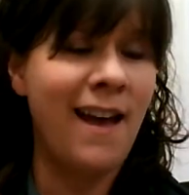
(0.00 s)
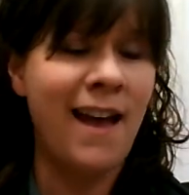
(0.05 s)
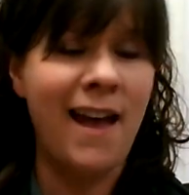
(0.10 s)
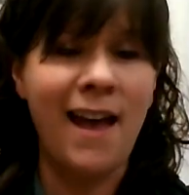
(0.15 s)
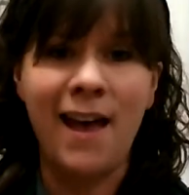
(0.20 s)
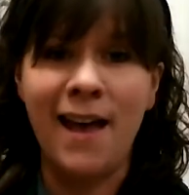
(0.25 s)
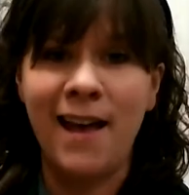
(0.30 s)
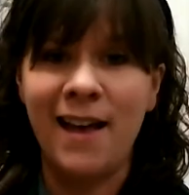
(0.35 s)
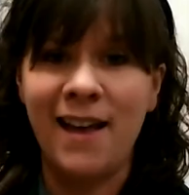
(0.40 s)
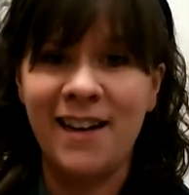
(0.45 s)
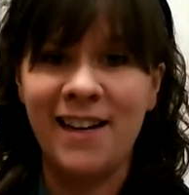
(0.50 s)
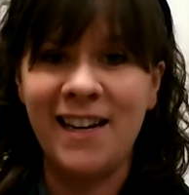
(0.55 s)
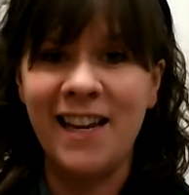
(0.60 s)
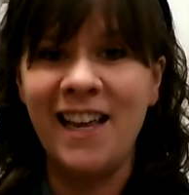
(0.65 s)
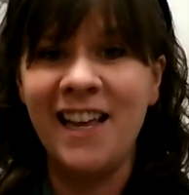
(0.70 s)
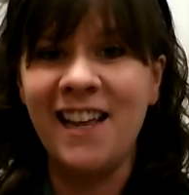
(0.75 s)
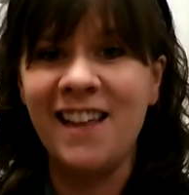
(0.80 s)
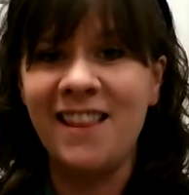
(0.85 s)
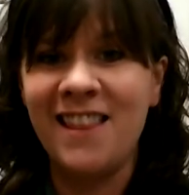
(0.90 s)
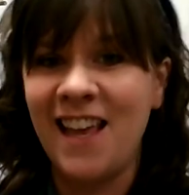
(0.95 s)
And
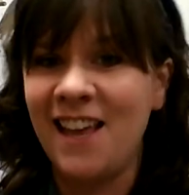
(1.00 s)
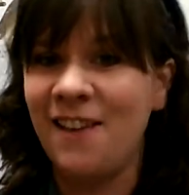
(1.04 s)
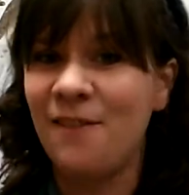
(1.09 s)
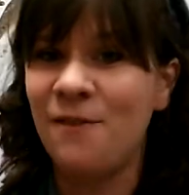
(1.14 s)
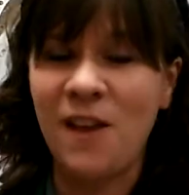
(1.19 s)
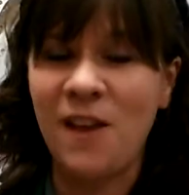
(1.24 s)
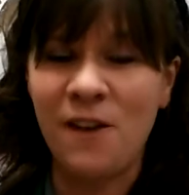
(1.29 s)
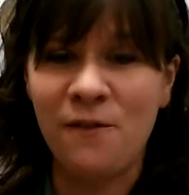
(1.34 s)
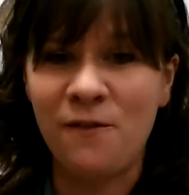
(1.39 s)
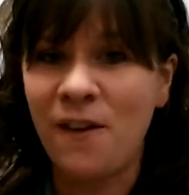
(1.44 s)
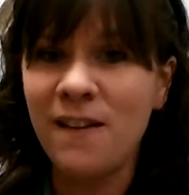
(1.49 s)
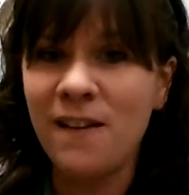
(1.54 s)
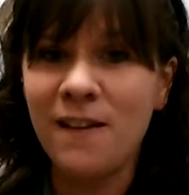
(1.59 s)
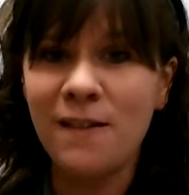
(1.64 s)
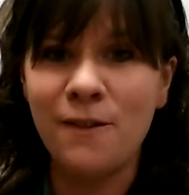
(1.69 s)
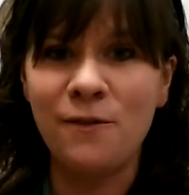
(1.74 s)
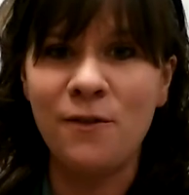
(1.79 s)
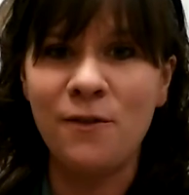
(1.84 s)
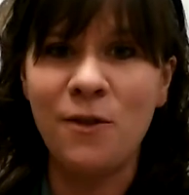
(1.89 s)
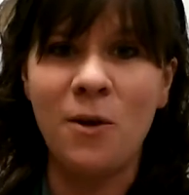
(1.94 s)
they fell
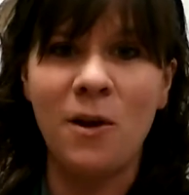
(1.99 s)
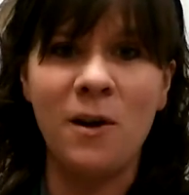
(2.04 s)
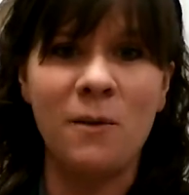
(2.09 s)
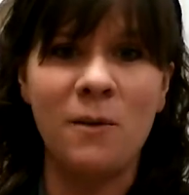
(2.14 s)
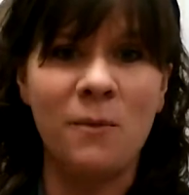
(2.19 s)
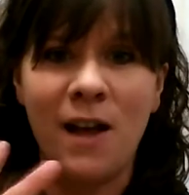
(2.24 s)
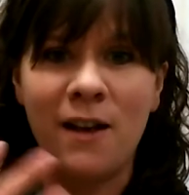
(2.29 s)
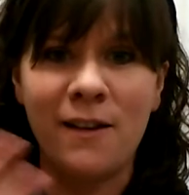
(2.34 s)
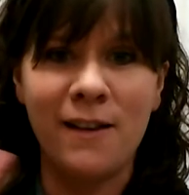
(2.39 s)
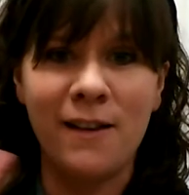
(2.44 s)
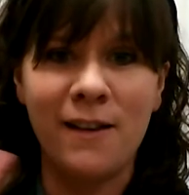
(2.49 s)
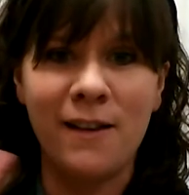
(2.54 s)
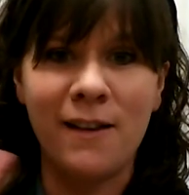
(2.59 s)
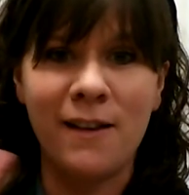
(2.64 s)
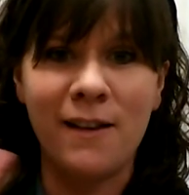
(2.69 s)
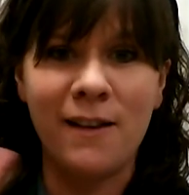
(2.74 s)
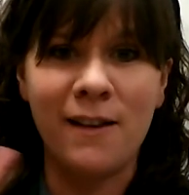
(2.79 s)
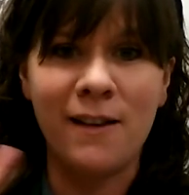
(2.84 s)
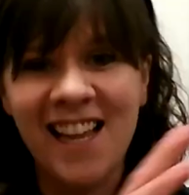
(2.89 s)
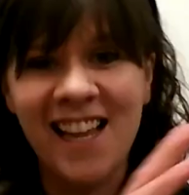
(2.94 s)
on the floor, and we all
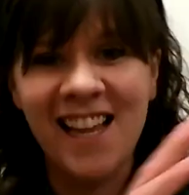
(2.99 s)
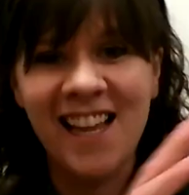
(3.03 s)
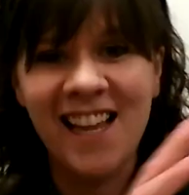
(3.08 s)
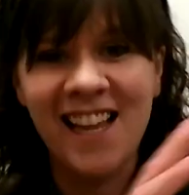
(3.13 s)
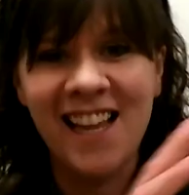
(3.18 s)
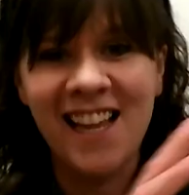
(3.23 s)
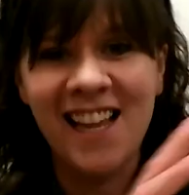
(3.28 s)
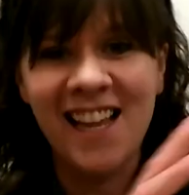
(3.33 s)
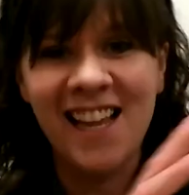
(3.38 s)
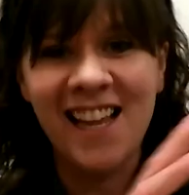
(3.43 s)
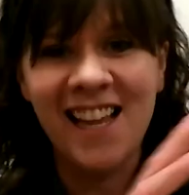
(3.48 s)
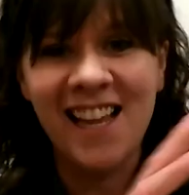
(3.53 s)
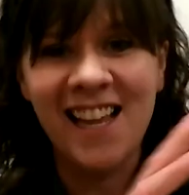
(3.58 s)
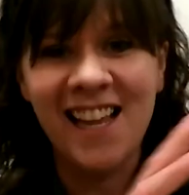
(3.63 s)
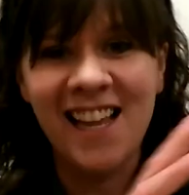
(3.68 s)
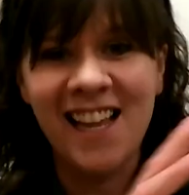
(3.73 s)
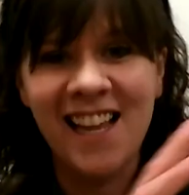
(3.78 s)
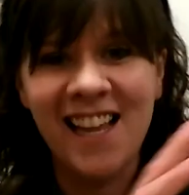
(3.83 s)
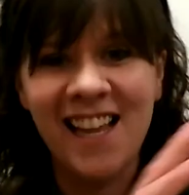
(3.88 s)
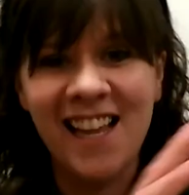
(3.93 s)
gasped.
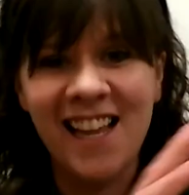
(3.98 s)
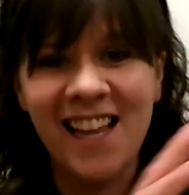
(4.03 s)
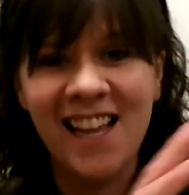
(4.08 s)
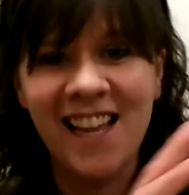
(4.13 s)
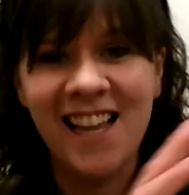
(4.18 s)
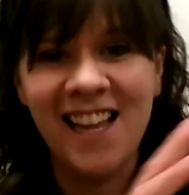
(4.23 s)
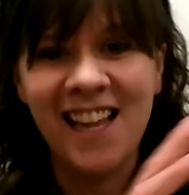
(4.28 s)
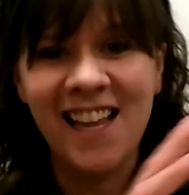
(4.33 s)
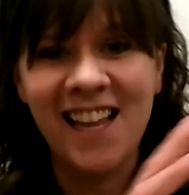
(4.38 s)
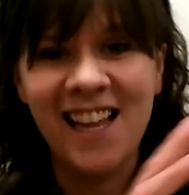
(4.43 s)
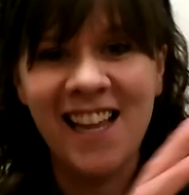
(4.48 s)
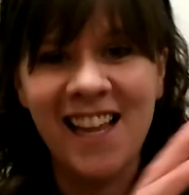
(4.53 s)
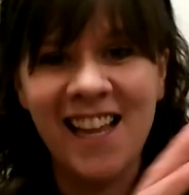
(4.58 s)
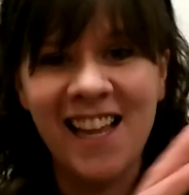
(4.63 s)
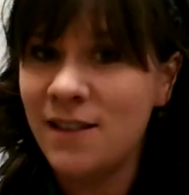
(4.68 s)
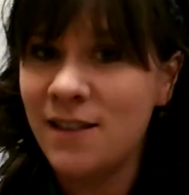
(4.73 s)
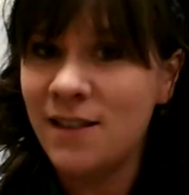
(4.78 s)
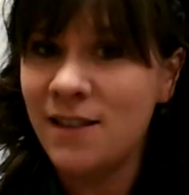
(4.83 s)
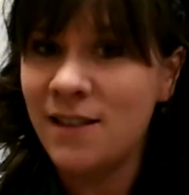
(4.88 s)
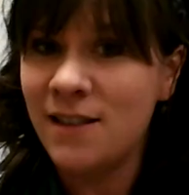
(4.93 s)
And then he looked at
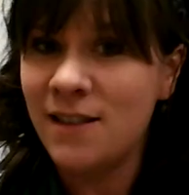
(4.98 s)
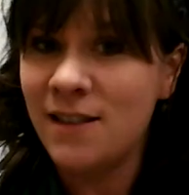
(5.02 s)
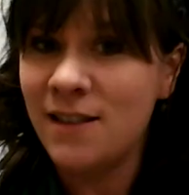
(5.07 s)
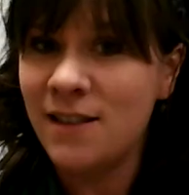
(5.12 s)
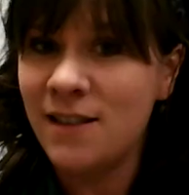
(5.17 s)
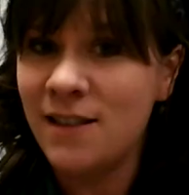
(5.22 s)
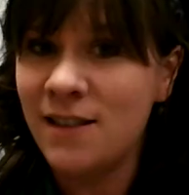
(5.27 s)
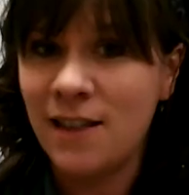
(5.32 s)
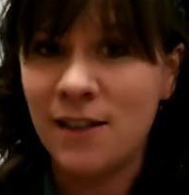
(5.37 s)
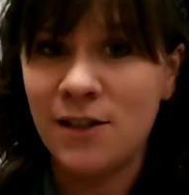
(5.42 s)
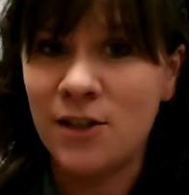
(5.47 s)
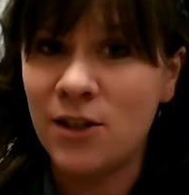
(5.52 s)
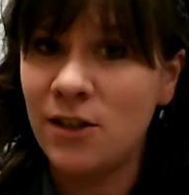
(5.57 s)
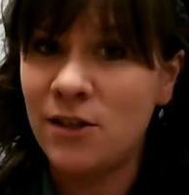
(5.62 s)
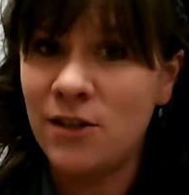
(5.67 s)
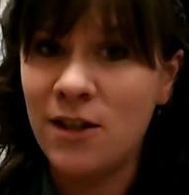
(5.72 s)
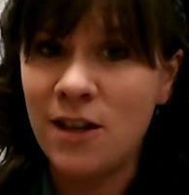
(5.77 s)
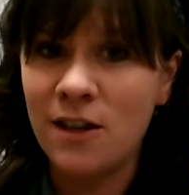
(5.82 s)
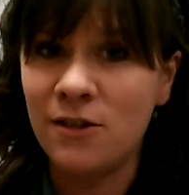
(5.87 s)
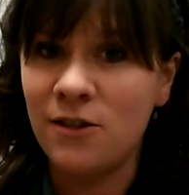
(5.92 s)
them afterwards and
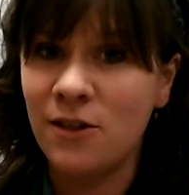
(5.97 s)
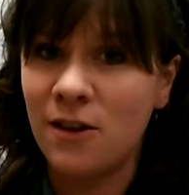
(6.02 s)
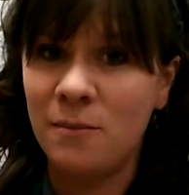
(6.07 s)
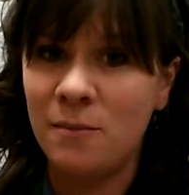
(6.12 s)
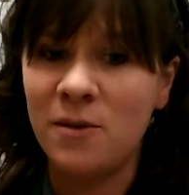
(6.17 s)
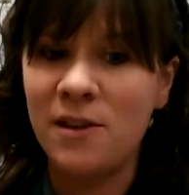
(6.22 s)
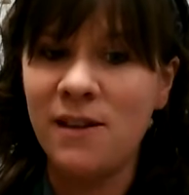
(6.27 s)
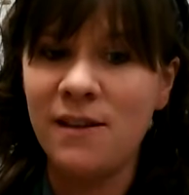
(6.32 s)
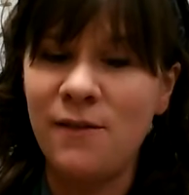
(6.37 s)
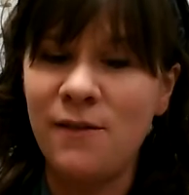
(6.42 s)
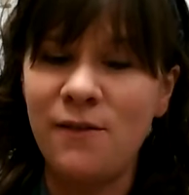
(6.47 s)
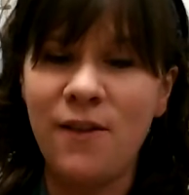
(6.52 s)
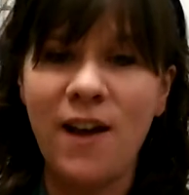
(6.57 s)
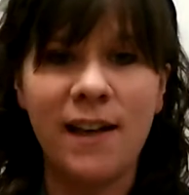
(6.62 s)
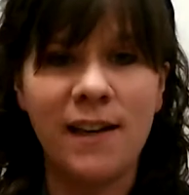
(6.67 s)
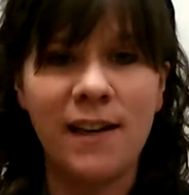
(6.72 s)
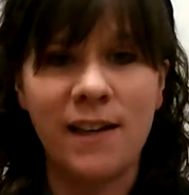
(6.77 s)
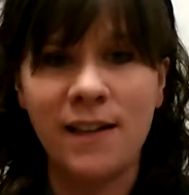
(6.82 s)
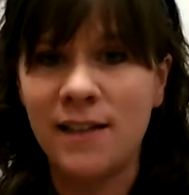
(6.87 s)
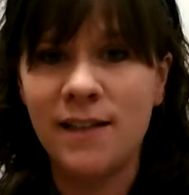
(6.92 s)
said they're completely
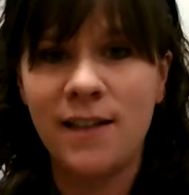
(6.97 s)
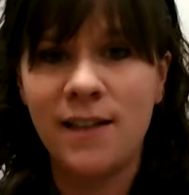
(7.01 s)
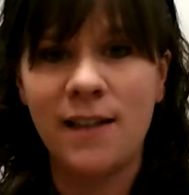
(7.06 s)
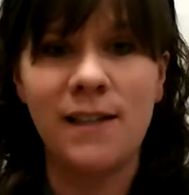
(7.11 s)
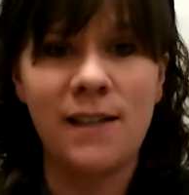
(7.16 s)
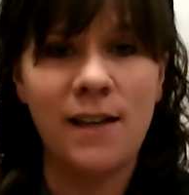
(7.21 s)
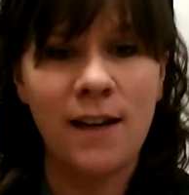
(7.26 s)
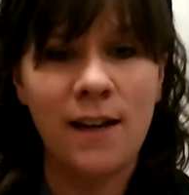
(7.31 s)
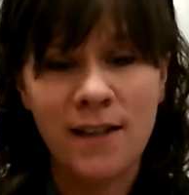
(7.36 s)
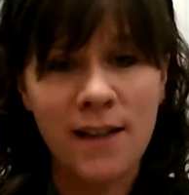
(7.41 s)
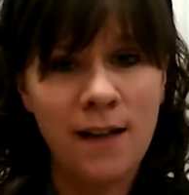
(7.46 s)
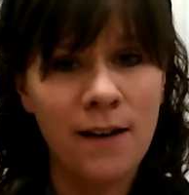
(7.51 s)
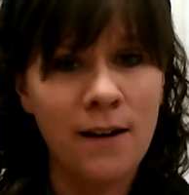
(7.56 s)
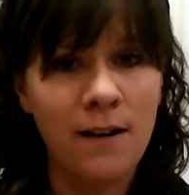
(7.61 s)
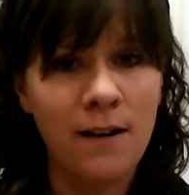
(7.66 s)
fine. And he said he does that